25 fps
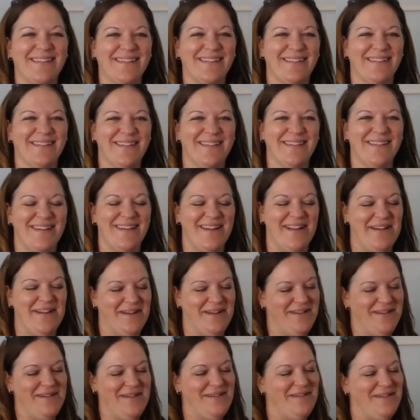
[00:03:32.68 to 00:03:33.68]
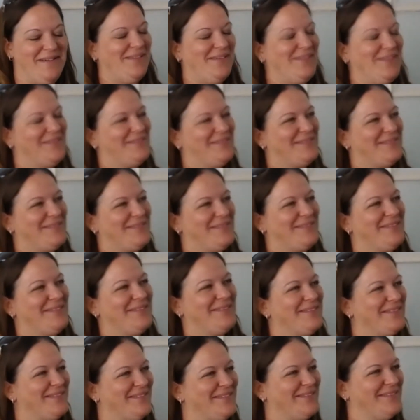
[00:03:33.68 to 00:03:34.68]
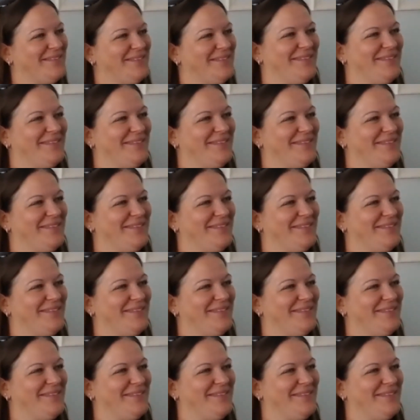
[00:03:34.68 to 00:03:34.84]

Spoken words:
No words are spoken by the person on screen.